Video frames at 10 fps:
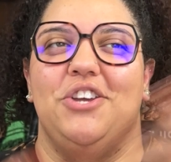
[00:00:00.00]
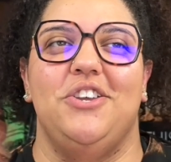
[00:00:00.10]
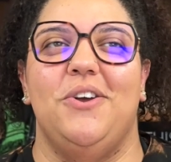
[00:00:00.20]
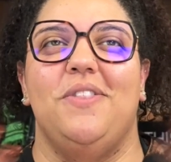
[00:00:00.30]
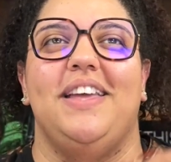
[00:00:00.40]

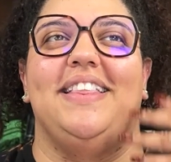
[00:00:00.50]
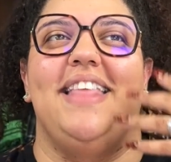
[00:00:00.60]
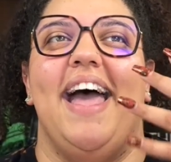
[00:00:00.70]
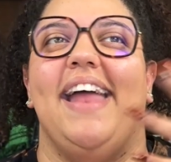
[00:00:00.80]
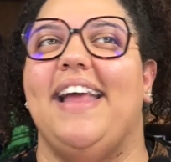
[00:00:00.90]
Like
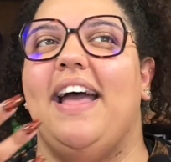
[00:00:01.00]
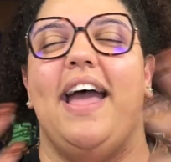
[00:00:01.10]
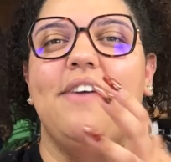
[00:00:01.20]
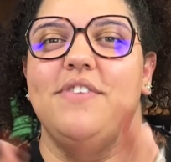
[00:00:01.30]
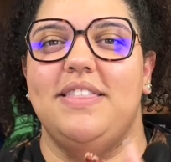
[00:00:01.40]
that,
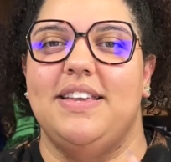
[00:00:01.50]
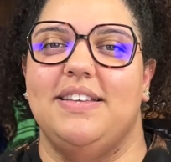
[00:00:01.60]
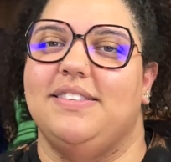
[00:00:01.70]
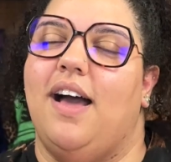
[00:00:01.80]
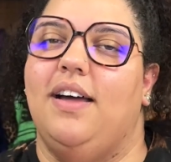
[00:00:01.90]
everything
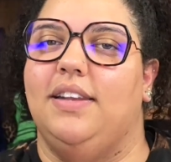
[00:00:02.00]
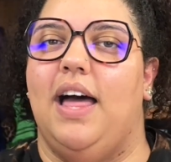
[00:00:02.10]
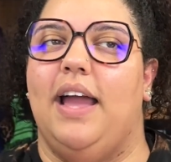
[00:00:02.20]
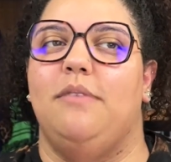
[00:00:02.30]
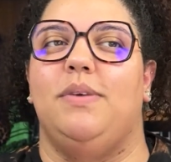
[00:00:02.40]
is
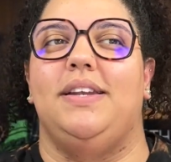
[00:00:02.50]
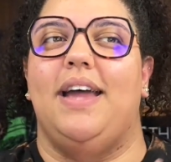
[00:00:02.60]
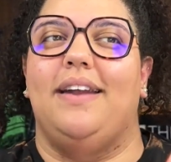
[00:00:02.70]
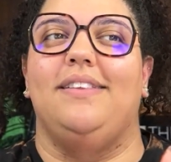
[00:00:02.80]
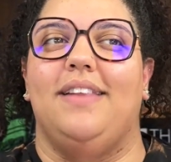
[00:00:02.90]
online, but
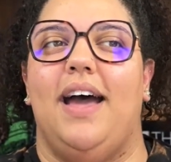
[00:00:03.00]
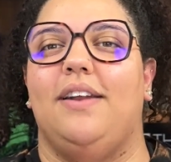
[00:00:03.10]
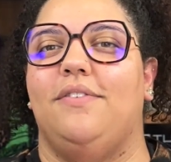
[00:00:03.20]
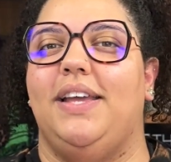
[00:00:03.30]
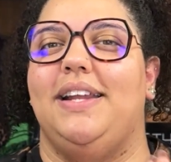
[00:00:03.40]
not a lot
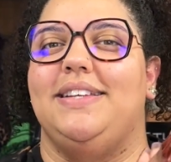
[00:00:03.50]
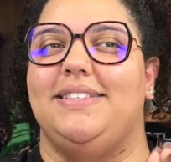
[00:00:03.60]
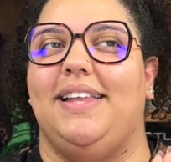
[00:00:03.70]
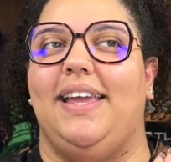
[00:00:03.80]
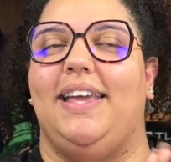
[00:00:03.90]
of it
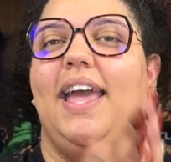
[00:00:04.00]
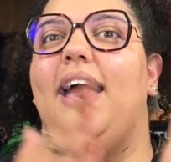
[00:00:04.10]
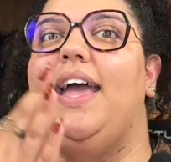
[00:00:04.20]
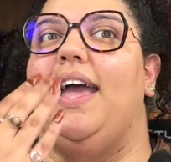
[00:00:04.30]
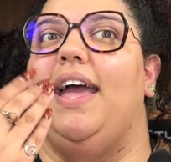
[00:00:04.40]
is like
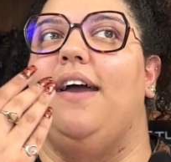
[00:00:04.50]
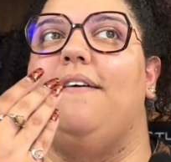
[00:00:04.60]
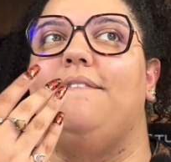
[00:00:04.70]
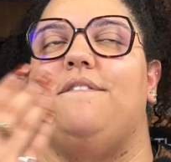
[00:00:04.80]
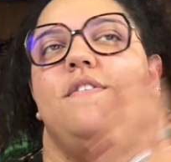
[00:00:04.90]

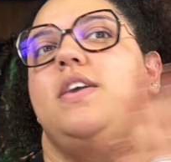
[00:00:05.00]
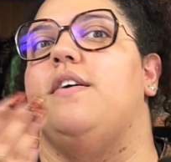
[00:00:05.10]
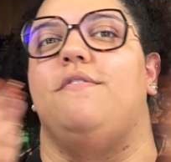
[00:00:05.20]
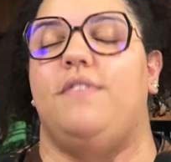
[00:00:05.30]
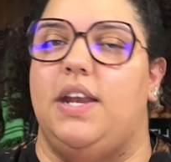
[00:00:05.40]

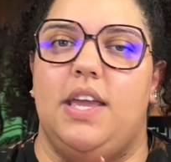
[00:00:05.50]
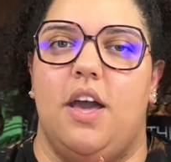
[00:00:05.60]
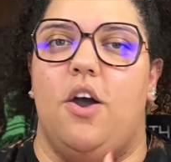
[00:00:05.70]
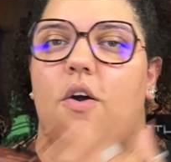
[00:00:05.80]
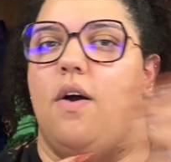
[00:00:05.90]
via
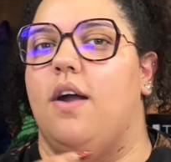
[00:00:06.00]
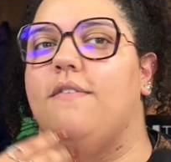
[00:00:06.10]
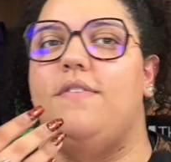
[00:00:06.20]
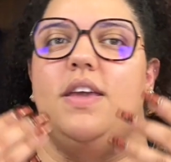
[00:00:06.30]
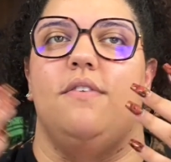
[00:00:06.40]
video or
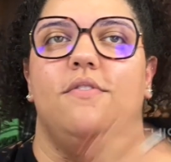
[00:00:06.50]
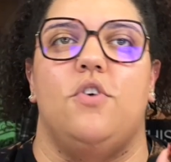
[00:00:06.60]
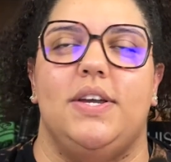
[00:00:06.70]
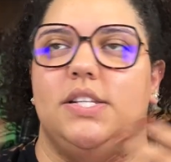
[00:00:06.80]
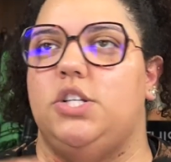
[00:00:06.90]
via
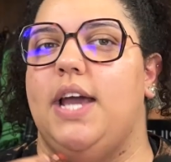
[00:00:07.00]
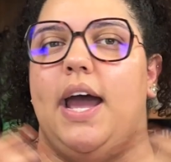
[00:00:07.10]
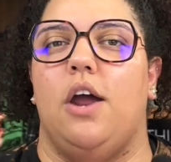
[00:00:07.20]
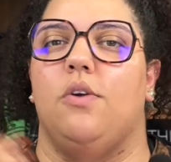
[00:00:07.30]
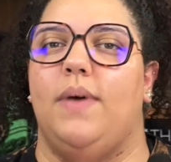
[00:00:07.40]
voice
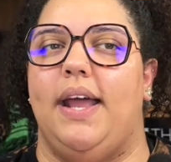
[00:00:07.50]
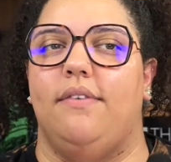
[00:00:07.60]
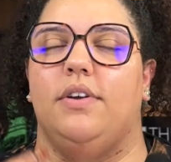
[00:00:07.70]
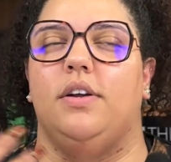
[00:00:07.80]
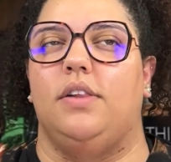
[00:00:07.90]
chat or
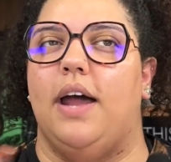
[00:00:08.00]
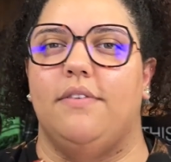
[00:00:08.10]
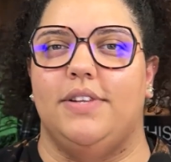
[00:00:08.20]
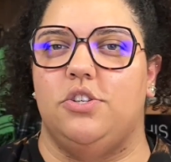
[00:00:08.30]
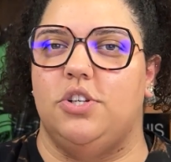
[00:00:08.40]
whatever. A lot
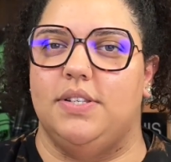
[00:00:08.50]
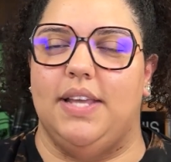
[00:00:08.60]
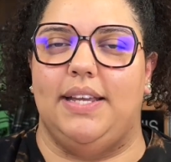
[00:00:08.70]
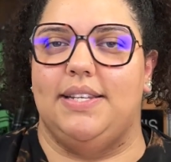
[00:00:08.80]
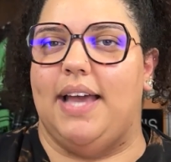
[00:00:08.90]
of it's just
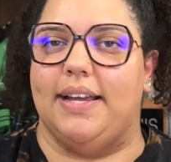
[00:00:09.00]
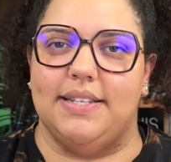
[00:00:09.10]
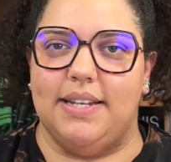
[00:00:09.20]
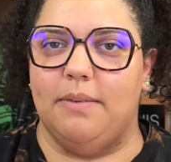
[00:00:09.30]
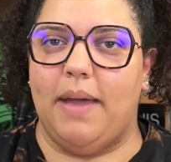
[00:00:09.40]
like
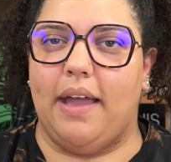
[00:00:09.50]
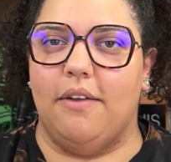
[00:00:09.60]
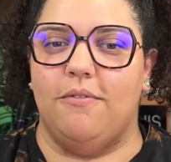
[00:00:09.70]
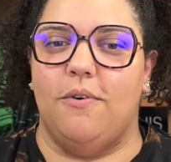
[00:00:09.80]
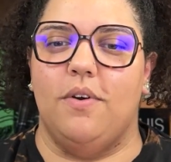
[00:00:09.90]
texting back
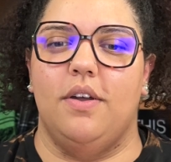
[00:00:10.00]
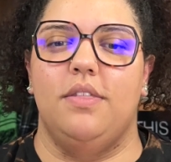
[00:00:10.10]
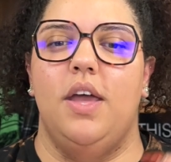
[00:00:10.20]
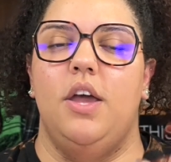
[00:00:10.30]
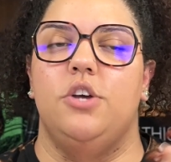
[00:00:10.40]
and forth.
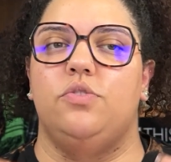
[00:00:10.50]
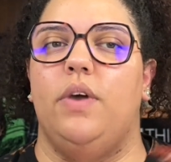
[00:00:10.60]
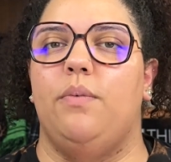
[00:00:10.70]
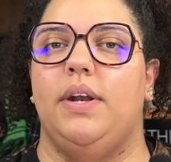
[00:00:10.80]
So